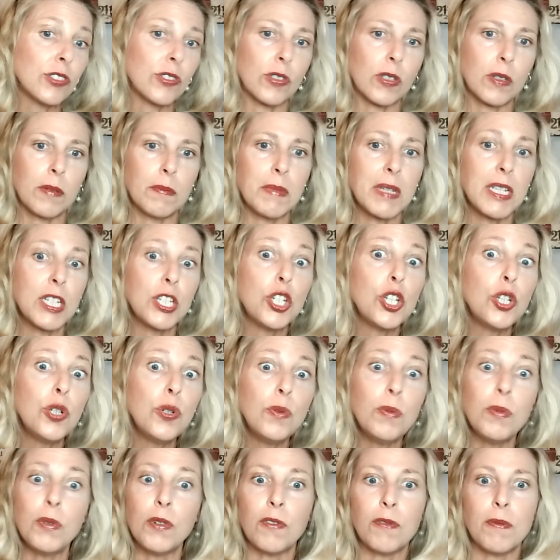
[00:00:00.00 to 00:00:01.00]
or Me
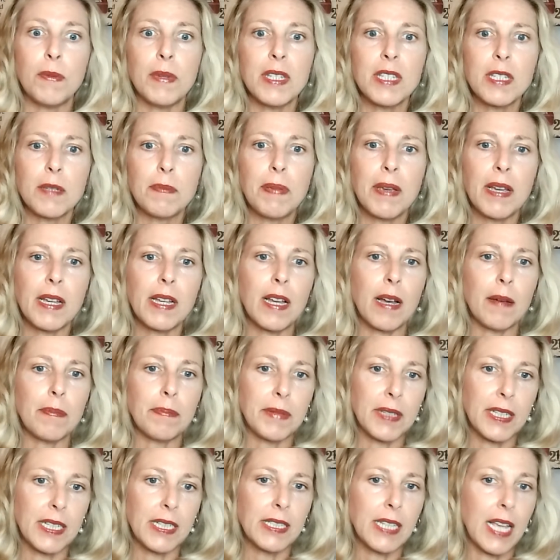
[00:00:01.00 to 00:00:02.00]
Too movements pick
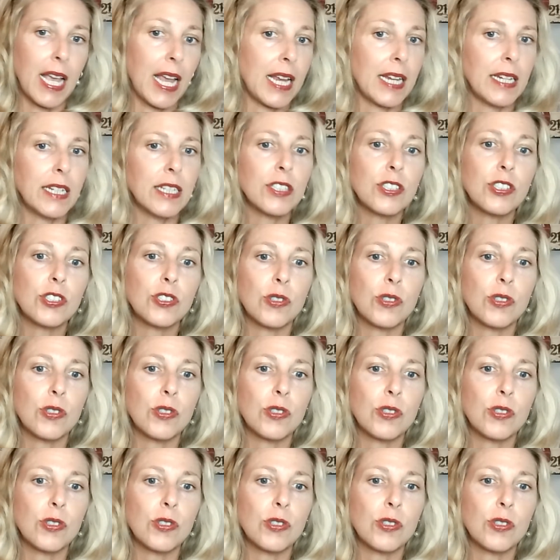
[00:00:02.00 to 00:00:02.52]
up these heinous